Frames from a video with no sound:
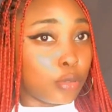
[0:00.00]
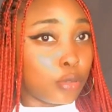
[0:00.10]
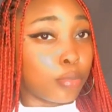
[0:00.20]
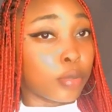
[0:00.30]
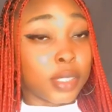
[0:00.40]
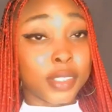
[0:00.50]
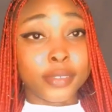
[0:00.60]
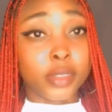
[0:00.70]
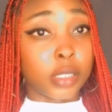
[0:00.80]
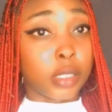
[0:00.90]
but
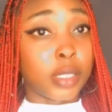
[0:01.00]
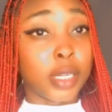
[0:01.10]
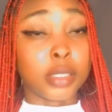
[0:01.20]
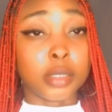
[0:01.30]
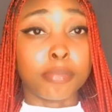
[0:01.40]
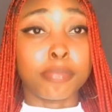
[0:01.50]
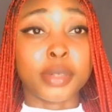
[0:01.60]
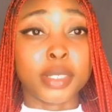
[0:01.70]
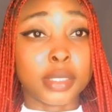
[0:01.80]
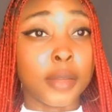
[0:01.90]
definitely that is the best